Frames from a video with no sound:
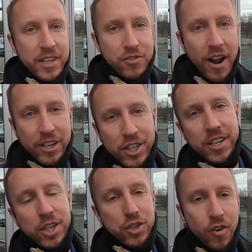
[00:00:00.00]
These are
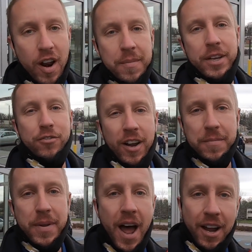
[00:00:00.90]
actually astronomy
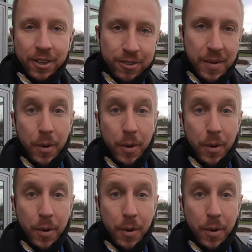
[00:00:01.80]
grade binoculars.